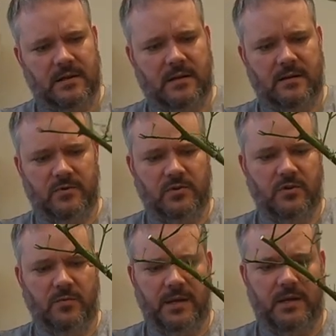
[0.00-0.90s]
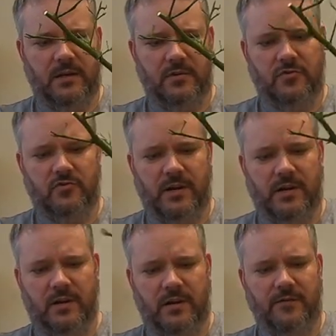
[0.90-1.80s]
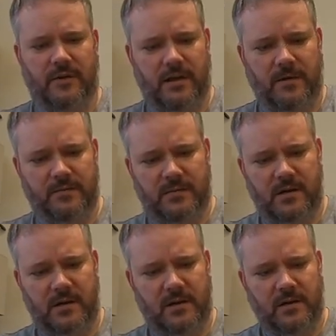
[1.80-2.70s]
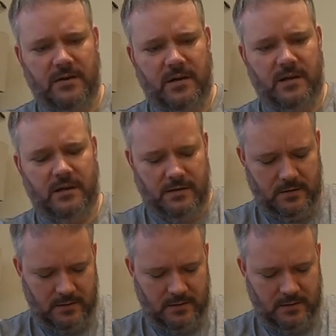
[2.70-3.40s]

and I'm sure we can train a lot of it up, cut a lot of the